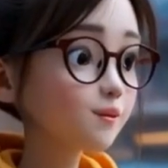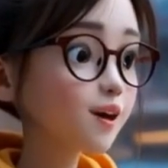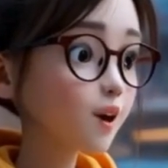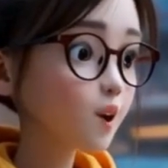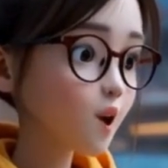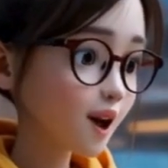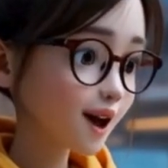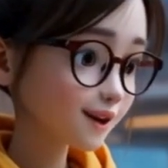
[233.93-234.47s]
so
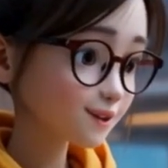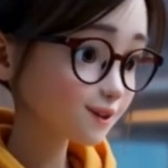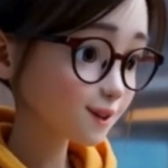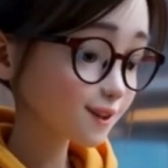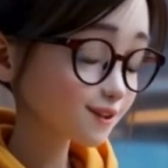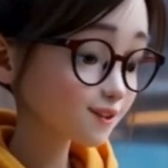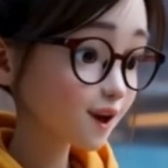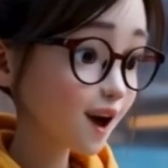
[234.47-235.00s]
my leader
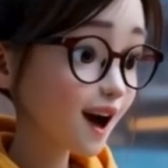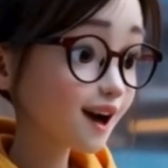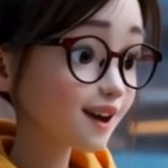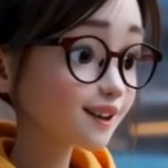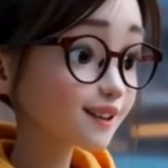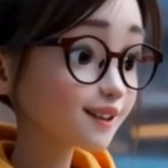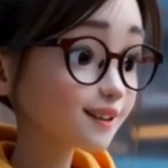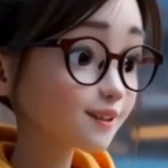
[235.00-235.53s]
sprite starts
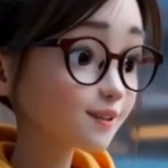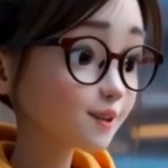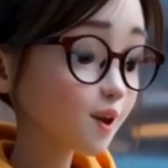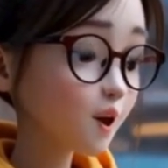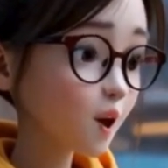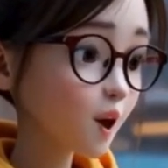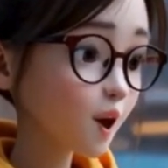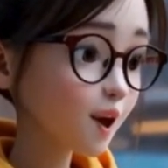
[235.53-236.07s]
at a
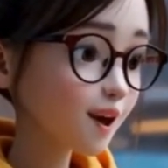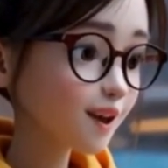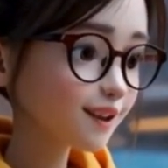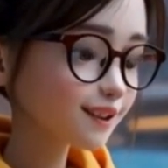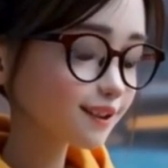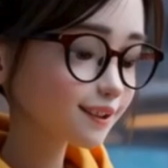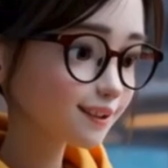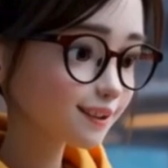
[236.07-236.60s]
fixed
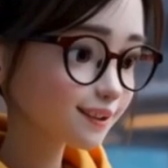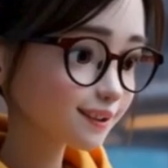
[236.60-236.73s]
position.